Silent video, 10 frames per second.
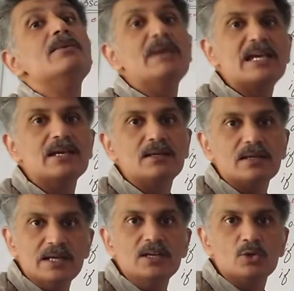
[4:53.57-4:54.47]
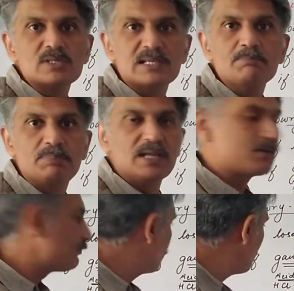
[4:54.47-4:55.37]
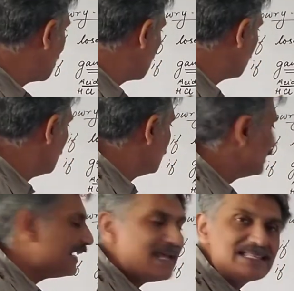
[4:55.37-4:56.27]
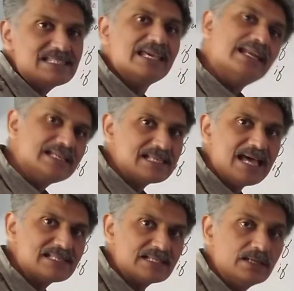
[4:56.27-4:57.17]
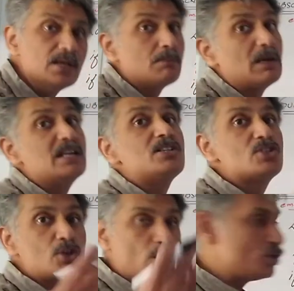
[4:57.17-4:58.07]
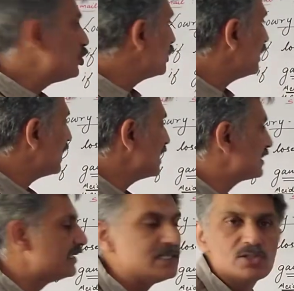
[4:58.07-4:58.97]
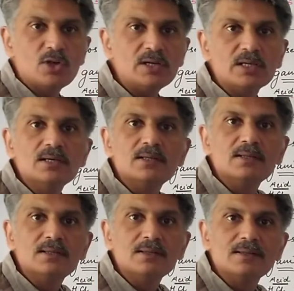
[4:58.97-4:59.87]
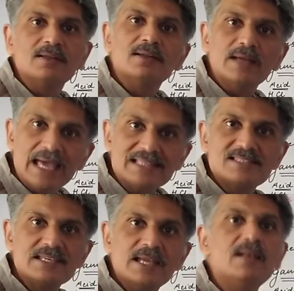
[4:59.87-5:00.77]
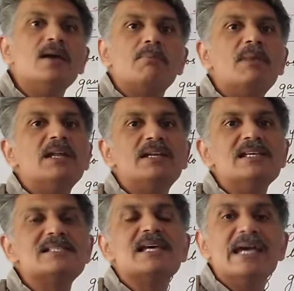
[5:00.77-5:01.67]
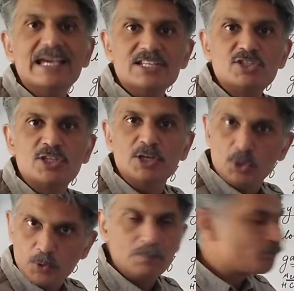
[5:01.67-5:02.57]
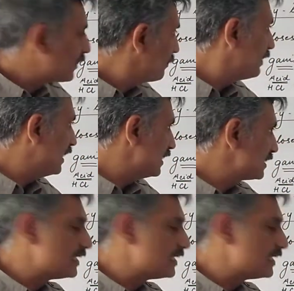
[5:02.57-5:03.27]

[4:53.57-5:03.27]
make it into simpler part that HCl is acid, but its conjugate acid is not HCl, but it is H3O plus.